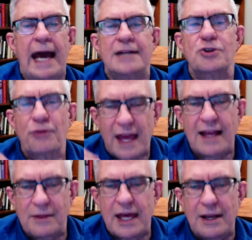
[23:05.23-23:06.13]
And so
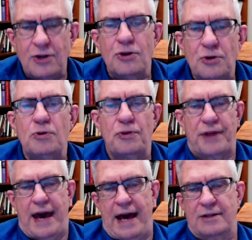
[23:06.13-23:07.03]
they knew
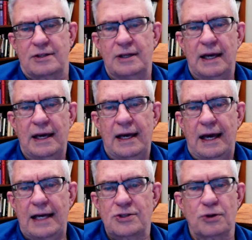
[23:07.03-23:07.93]
that.
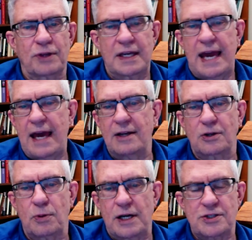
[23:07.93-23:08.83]
And so the canon
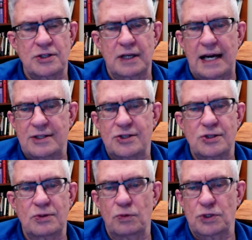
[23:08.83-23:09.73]
question
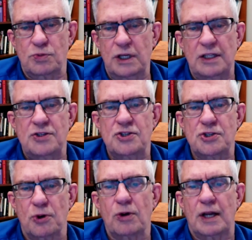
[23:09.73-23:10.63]
was really
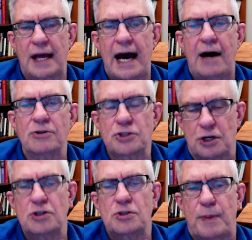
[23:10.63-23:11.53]
sorted out
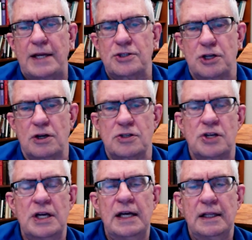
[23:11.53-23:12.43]
church by
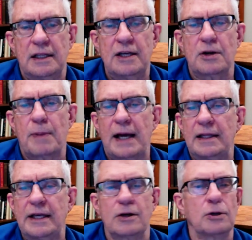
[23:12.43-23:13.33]
church, leader by
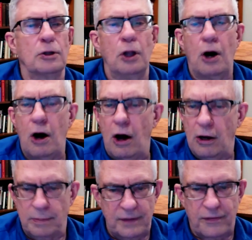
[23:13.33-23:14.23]
leader,
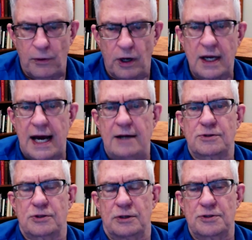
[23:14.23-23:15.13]
long before
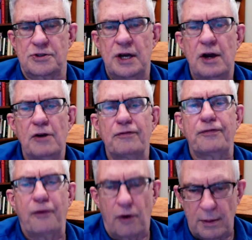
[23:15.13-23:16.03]
councils
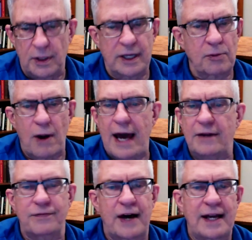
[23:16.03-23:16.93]
formally
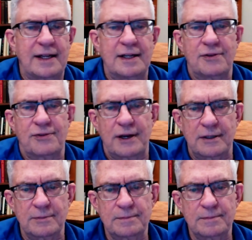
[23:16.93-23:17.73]
ratified anything.